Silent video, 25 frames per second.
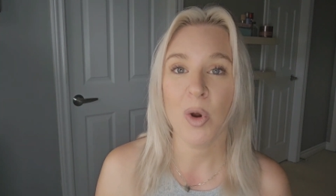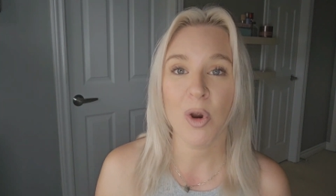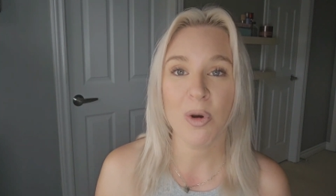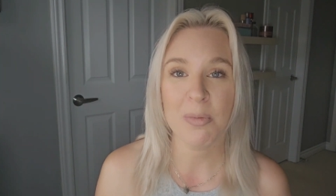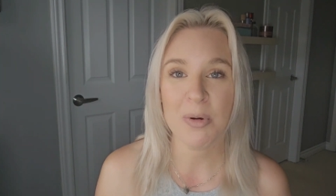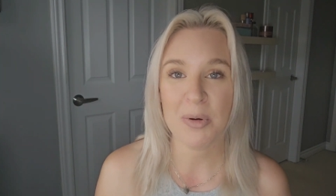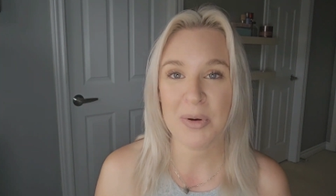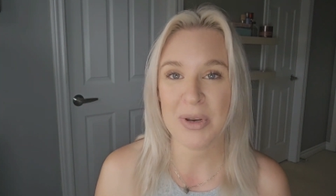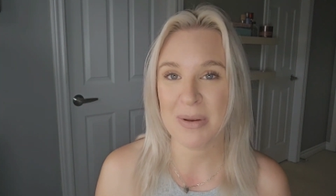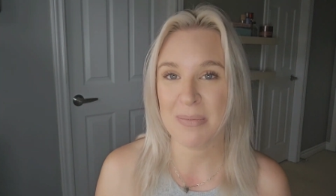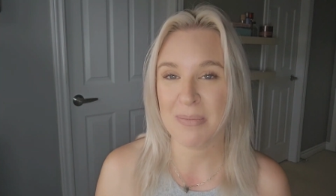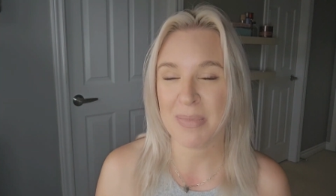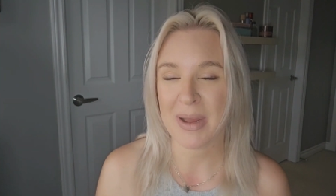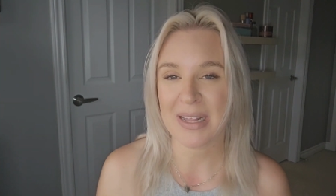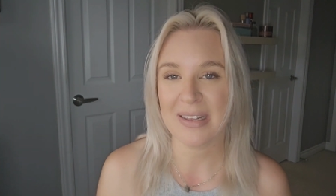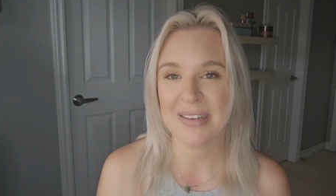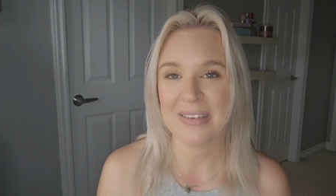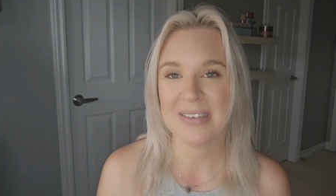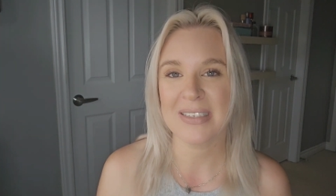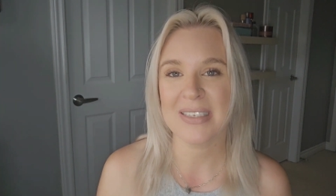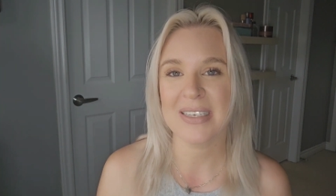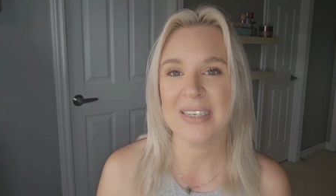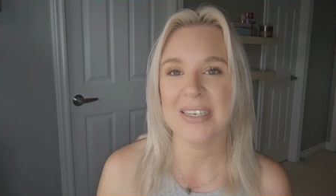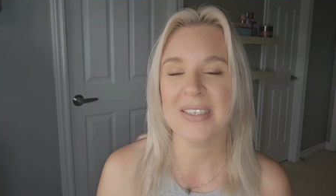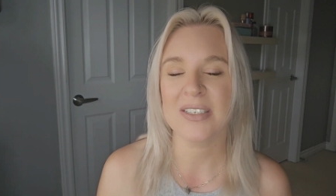hormone
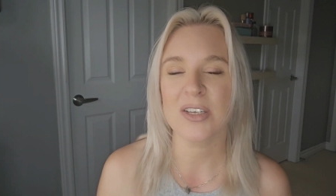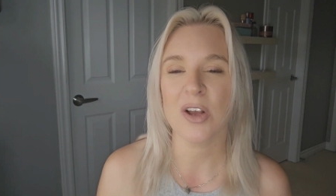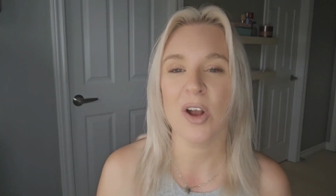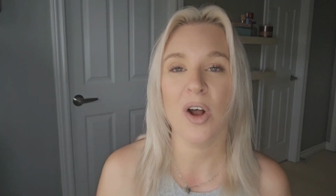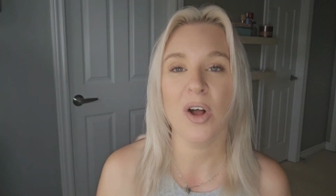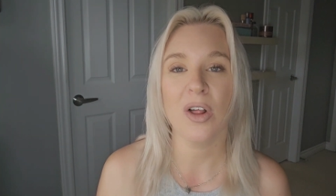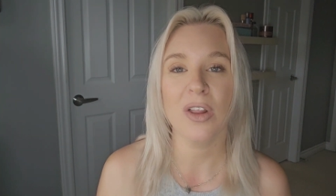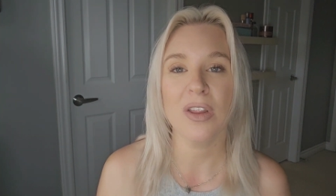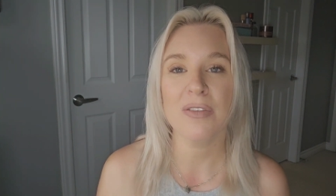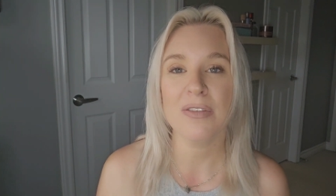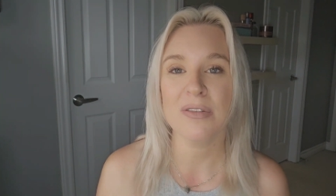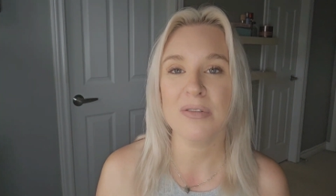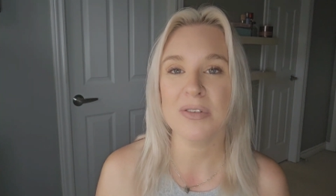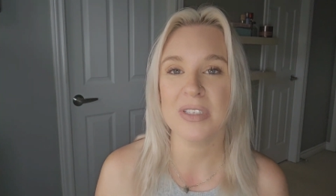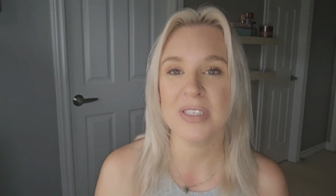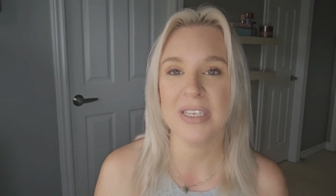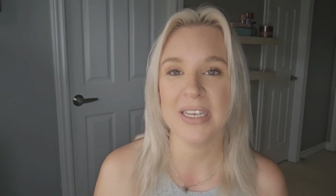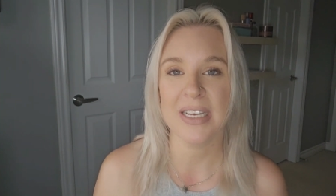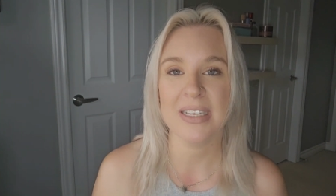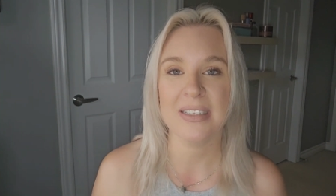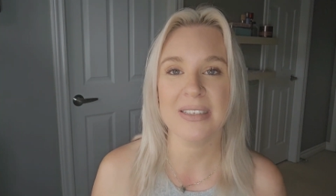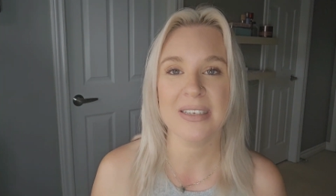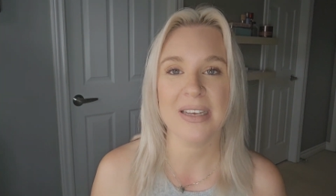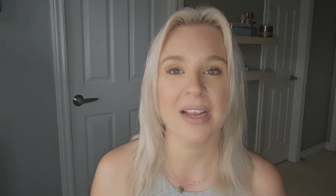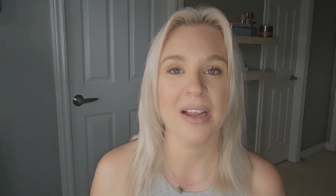imbalances, all of those
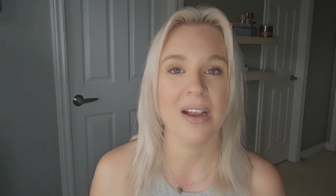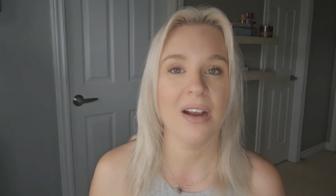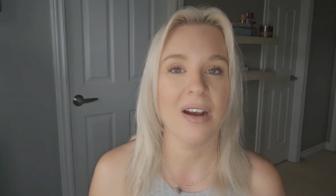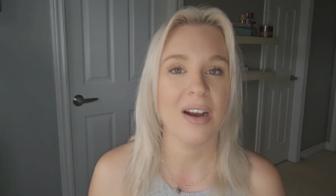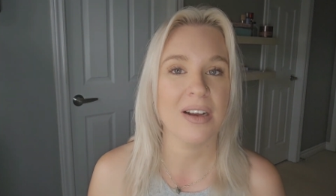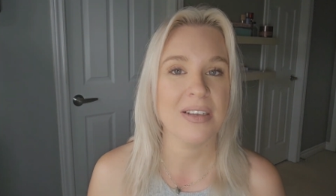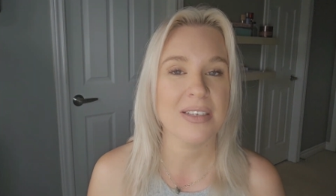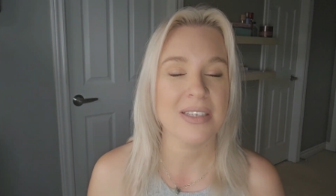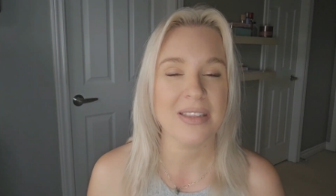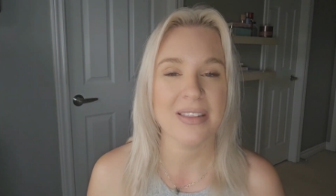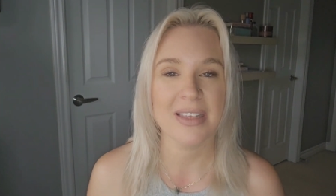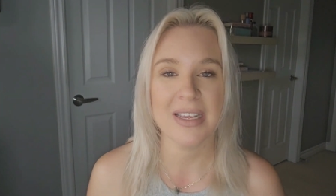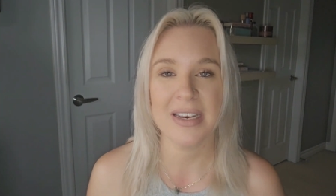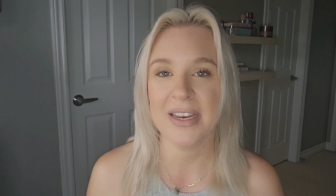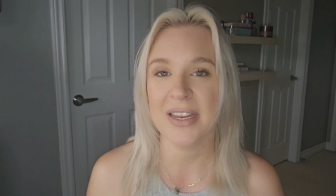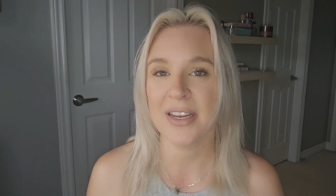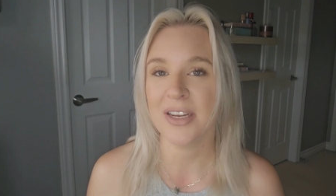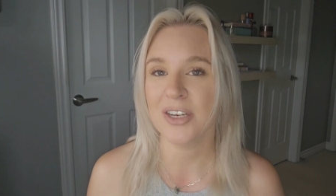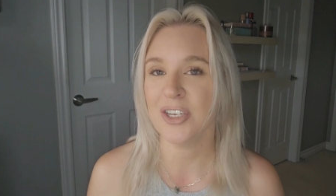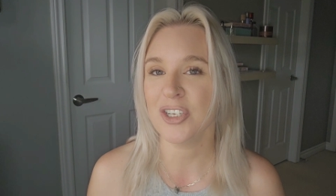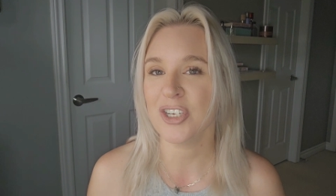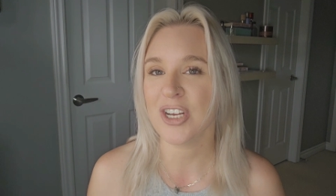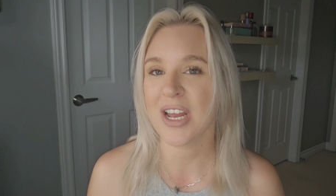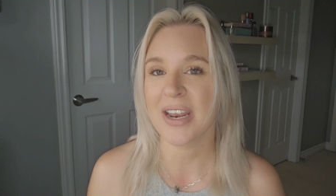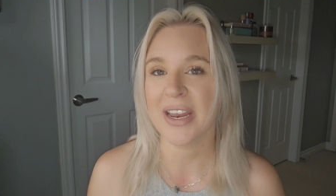things can cause
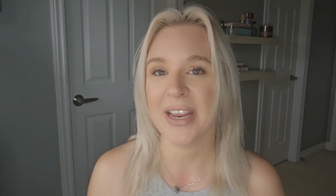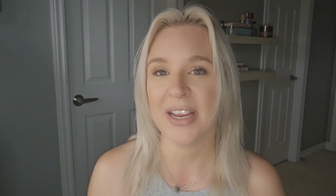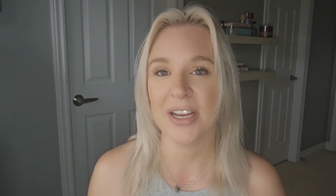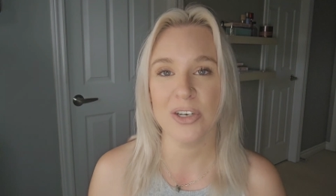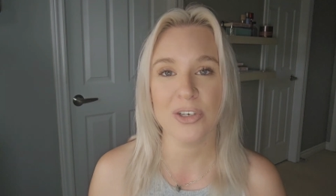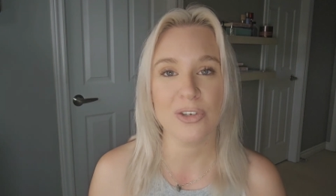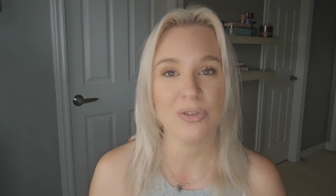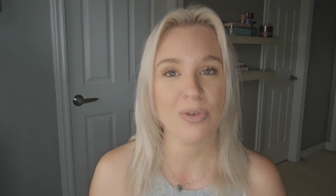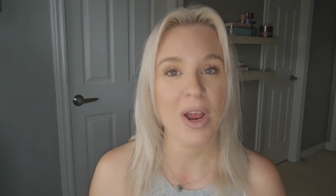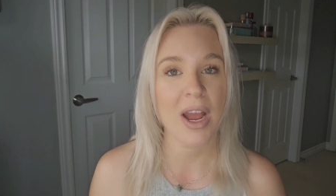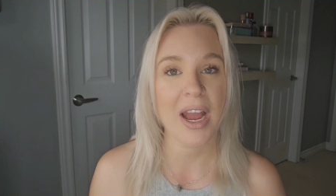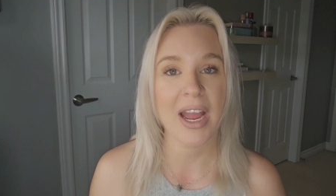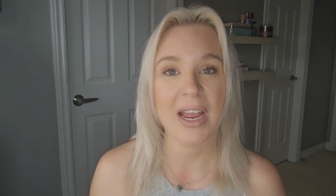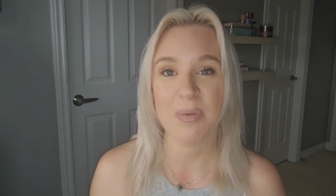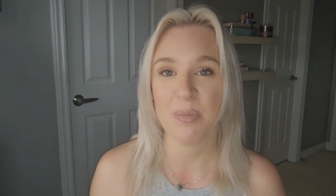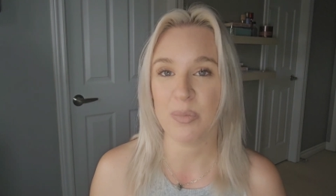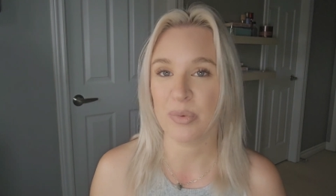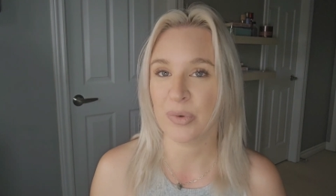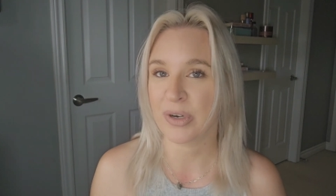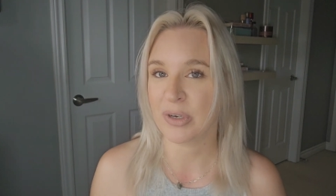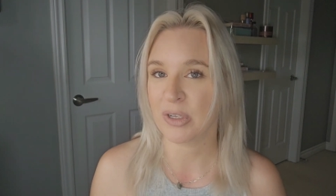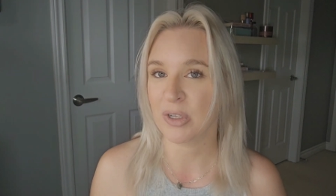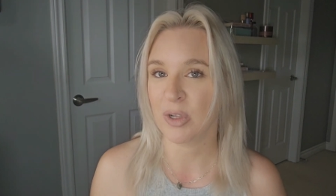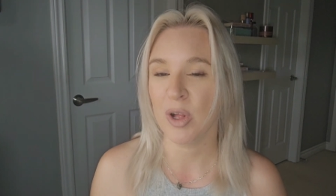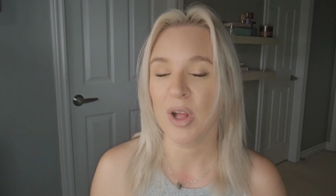thinning, shedding, dry,
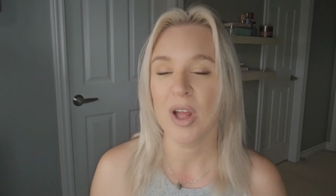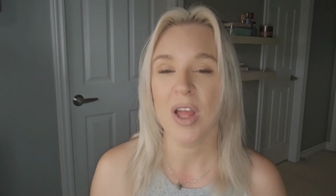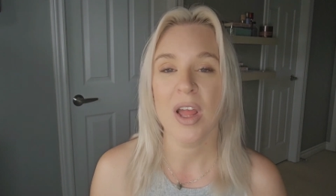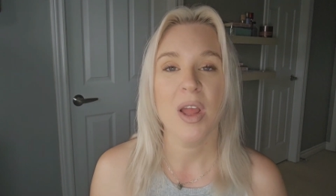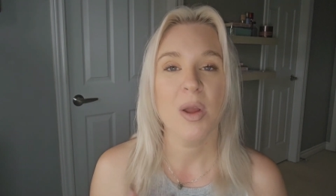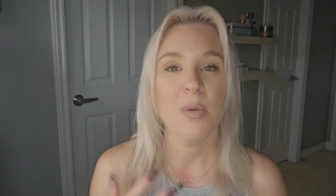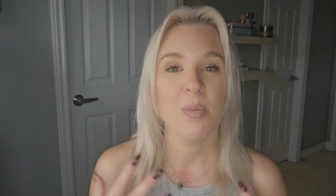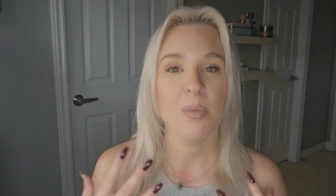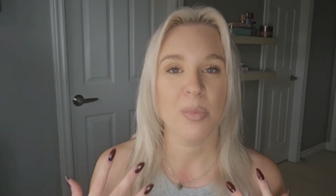brittle,